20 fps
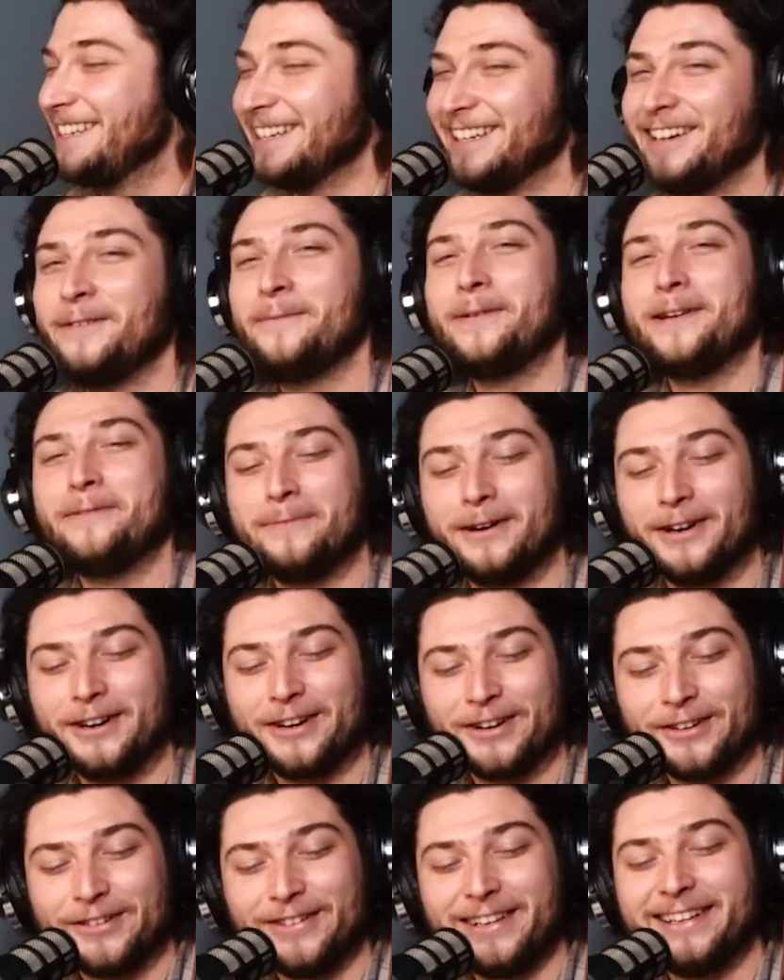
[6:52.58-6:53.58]
gonna be
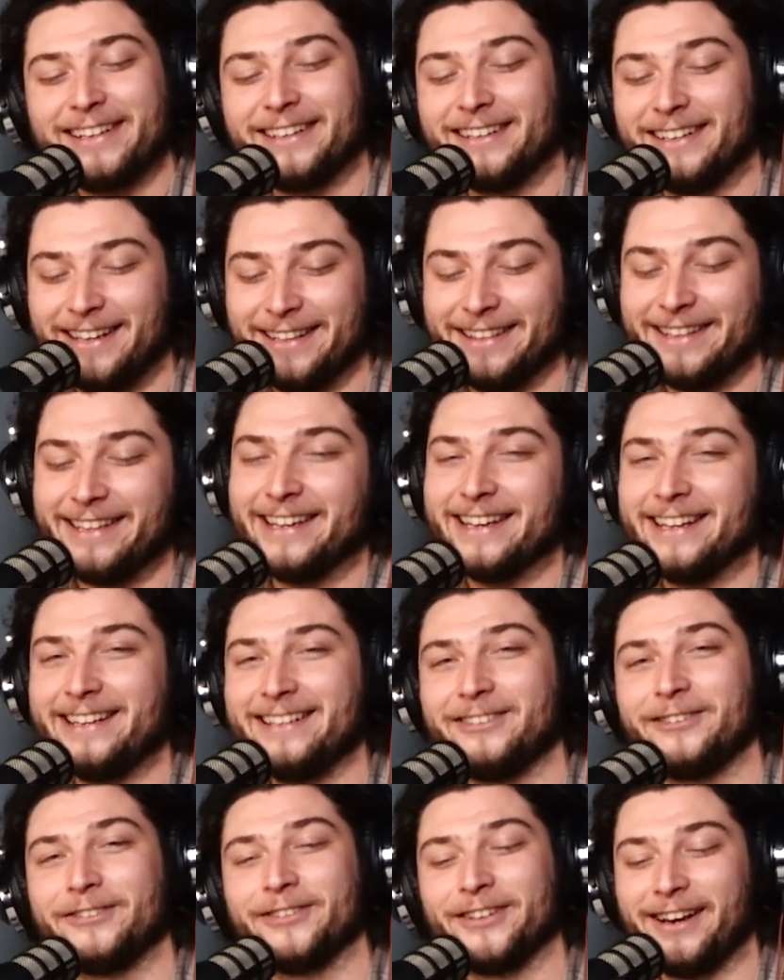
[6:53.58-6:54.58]
margarita on the end
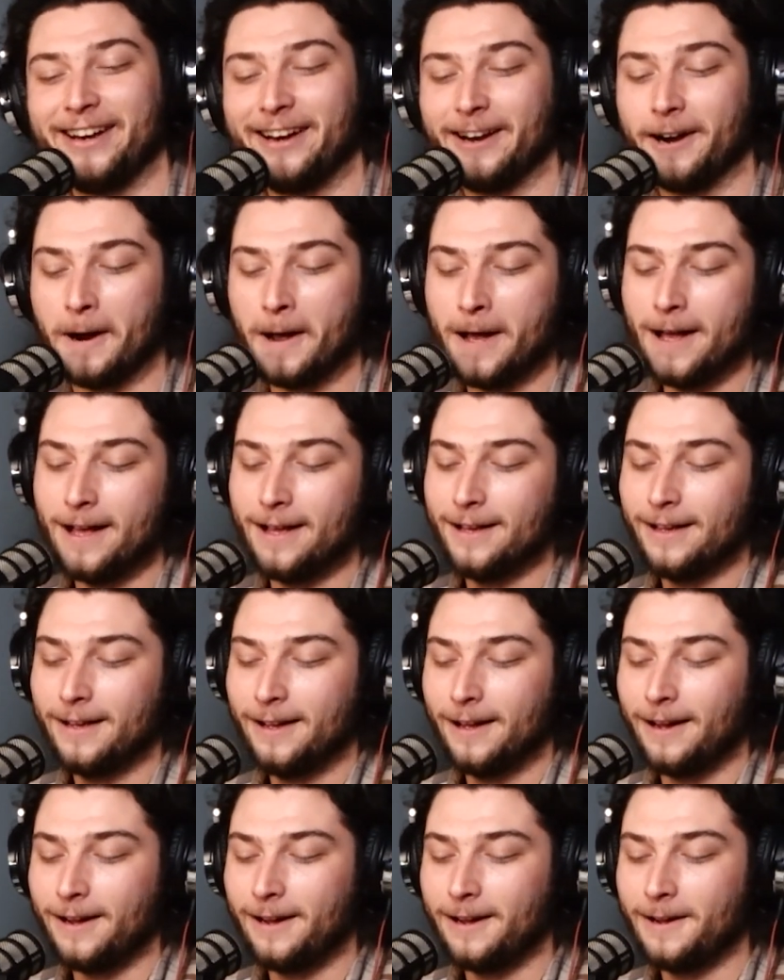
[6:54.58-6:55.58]
over here.
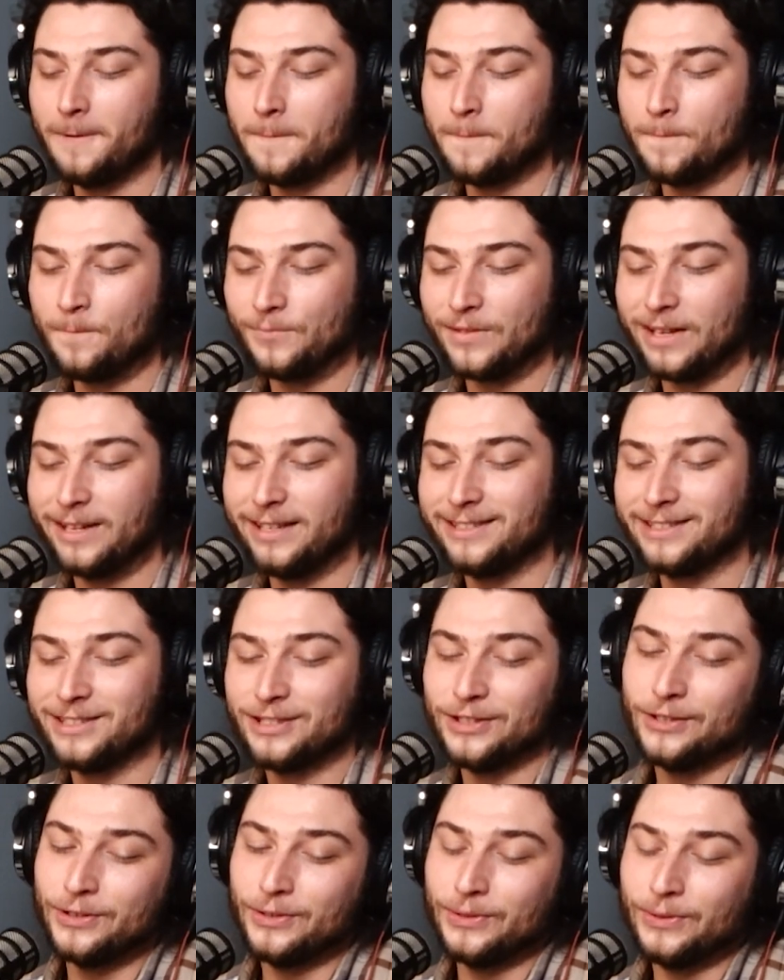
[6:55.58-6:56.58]
Um, and
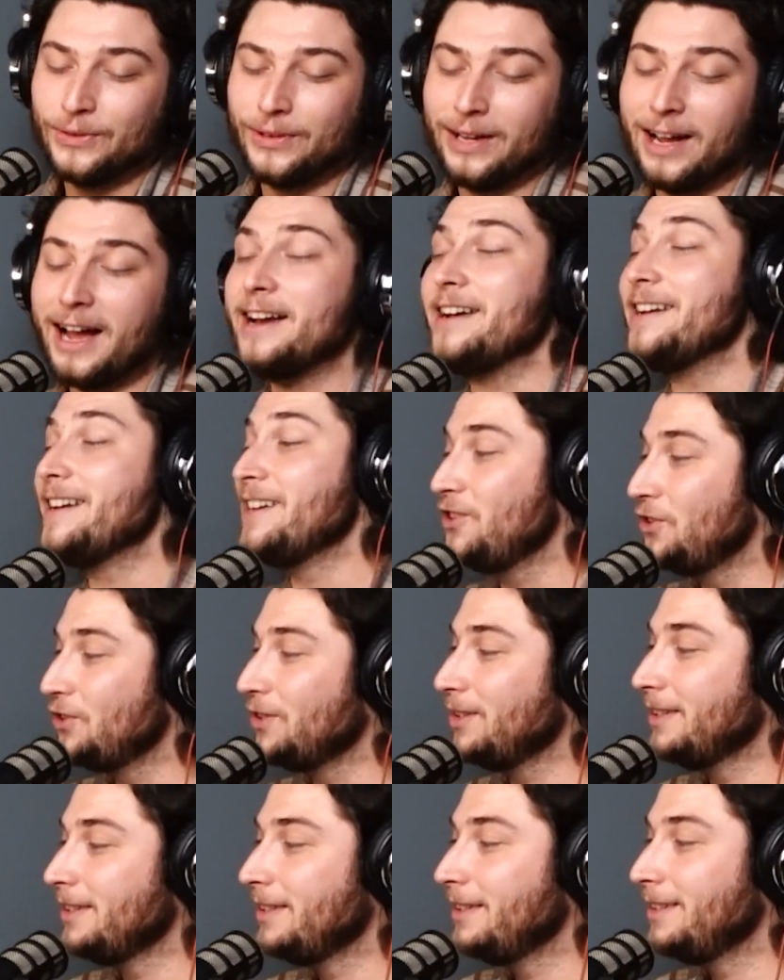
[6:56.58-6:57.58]
so
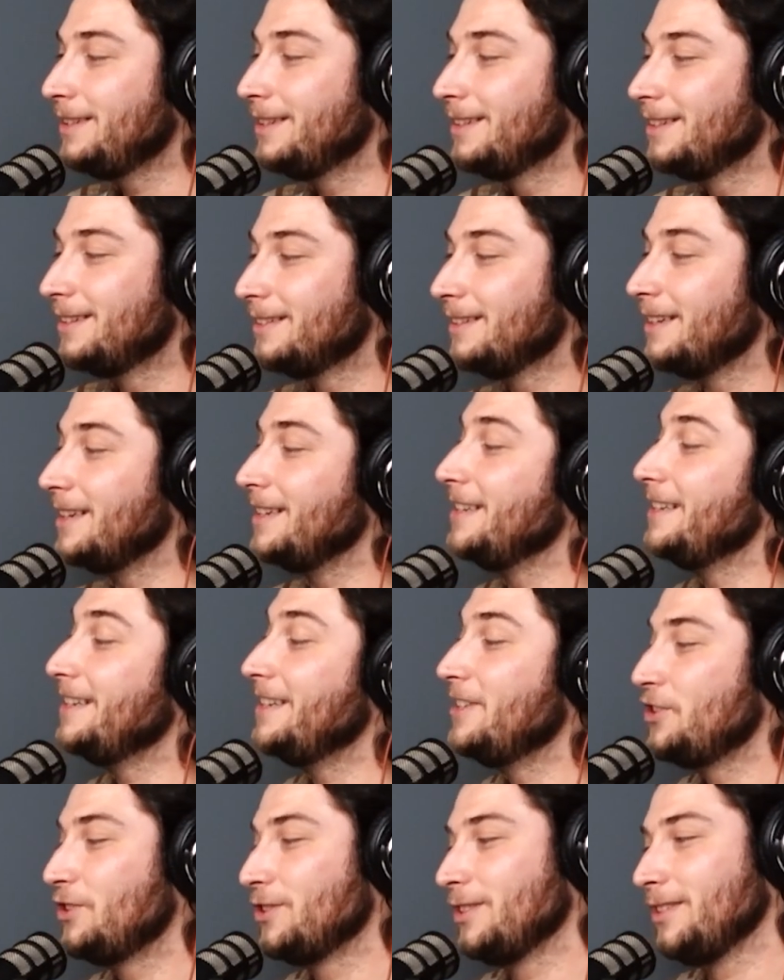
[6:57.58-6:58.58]
initially,
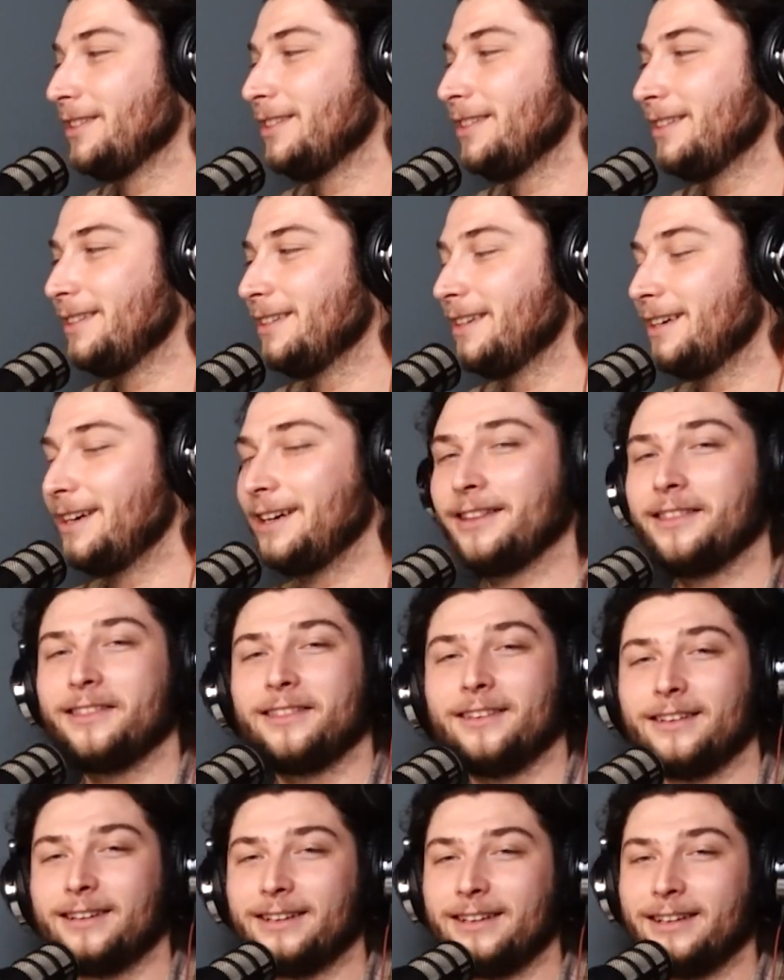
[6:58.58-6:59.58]
initially, I
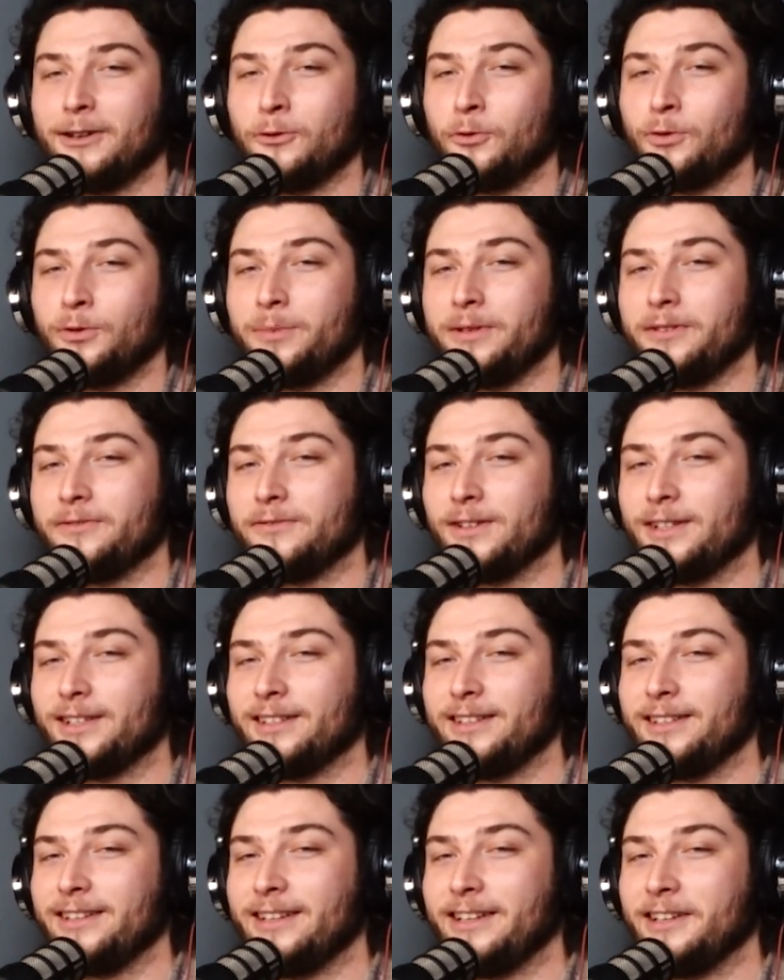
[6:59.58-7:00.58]
thought it would be
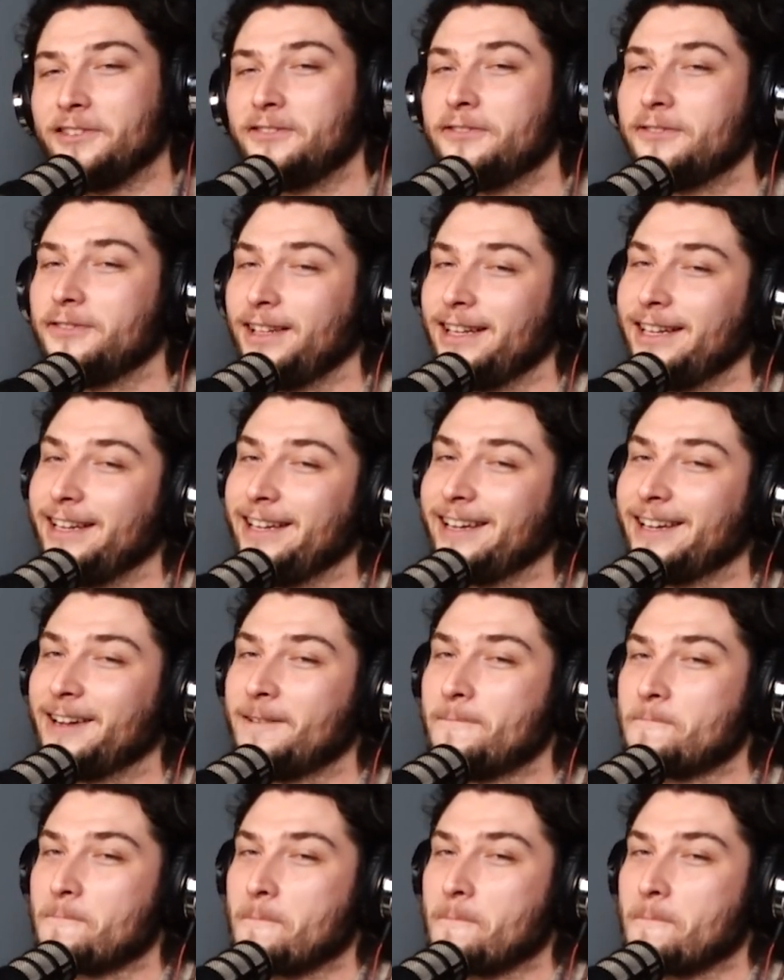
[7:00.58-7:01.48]
fun if like